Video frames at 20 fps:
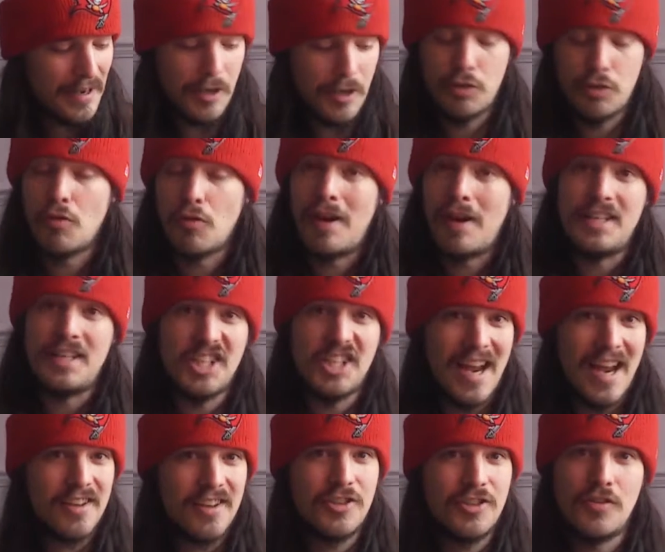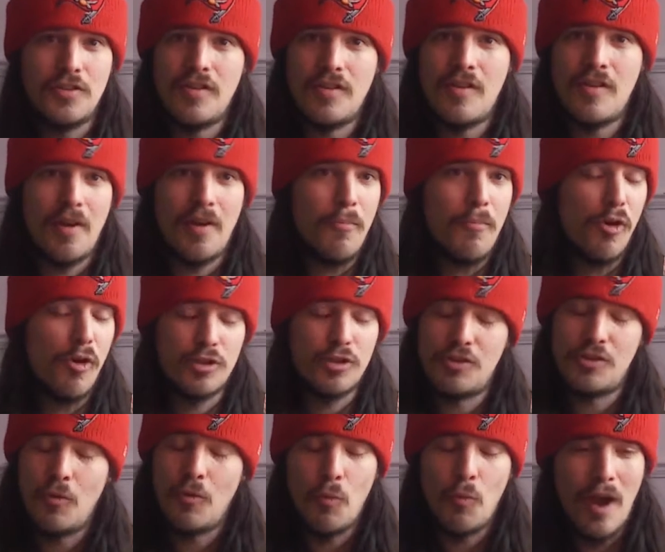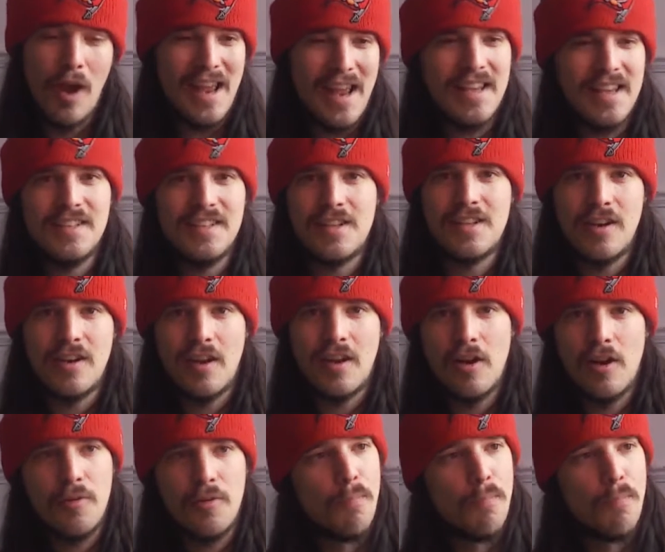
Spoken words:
Adoree Jackson, I'm not sure where he's going to go.